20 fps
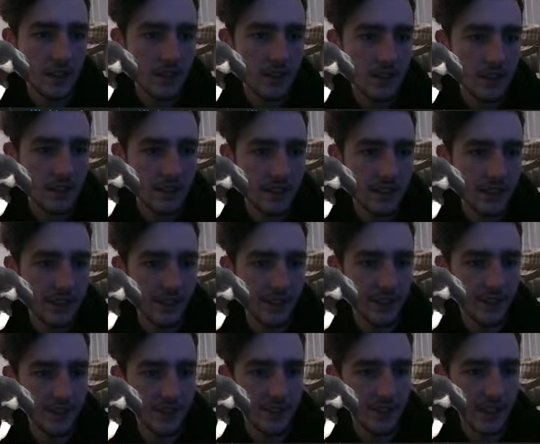in here and
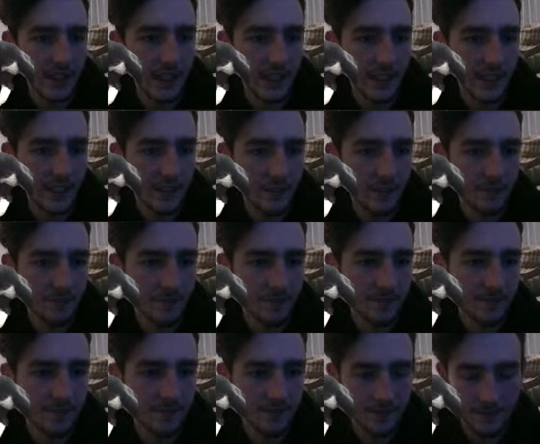also add a
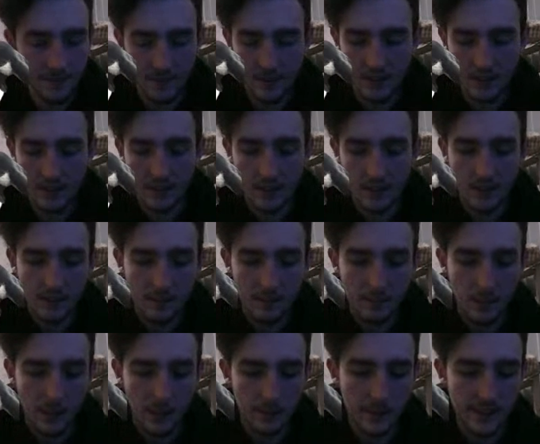
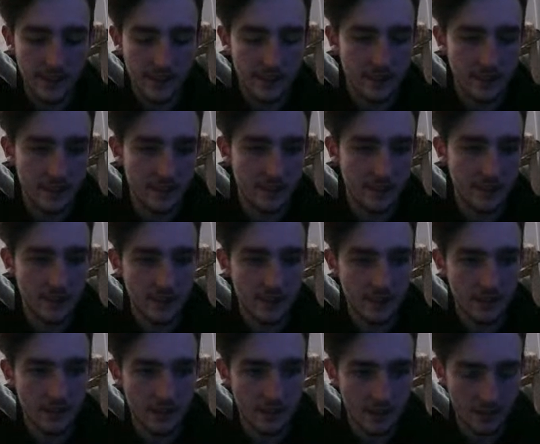public
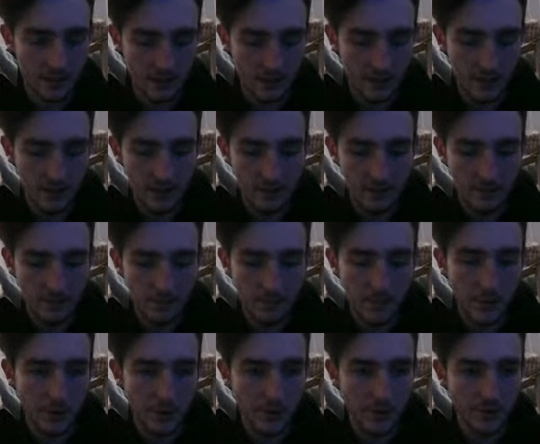
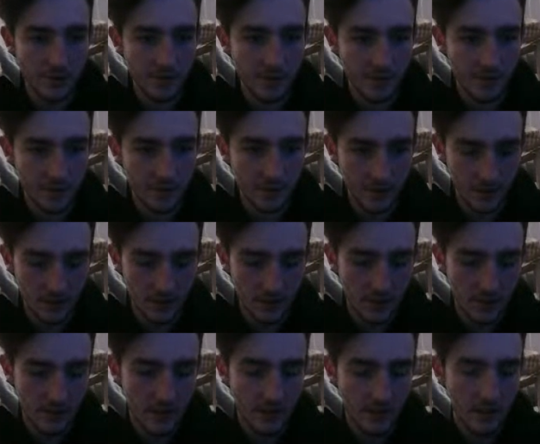bool
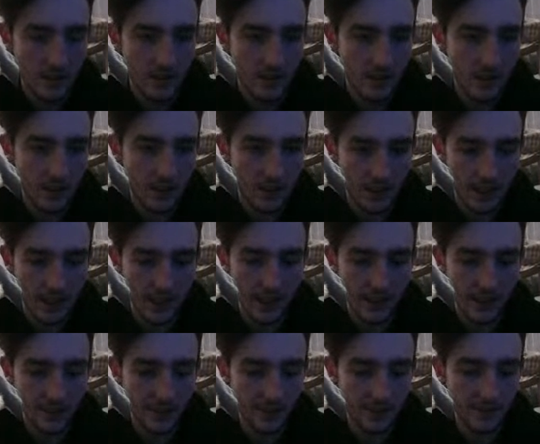hide
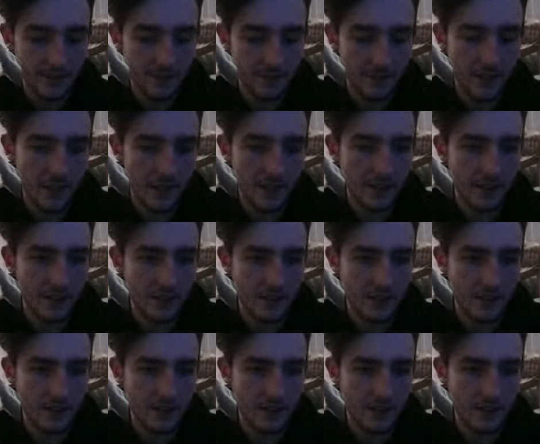on fire